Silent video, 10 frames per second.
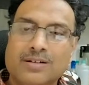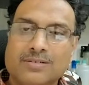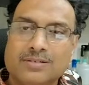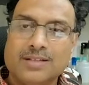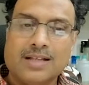
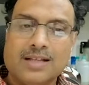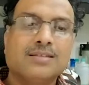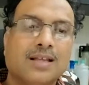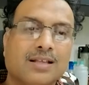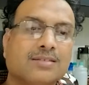so
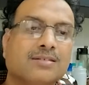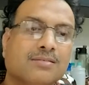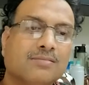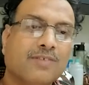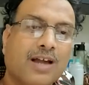that's
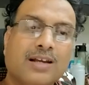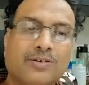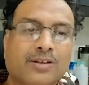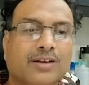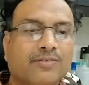fairly
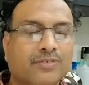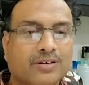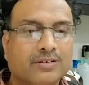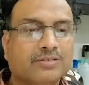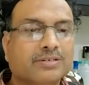good enough for
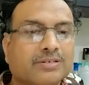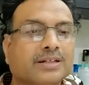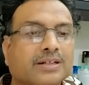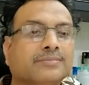you to read.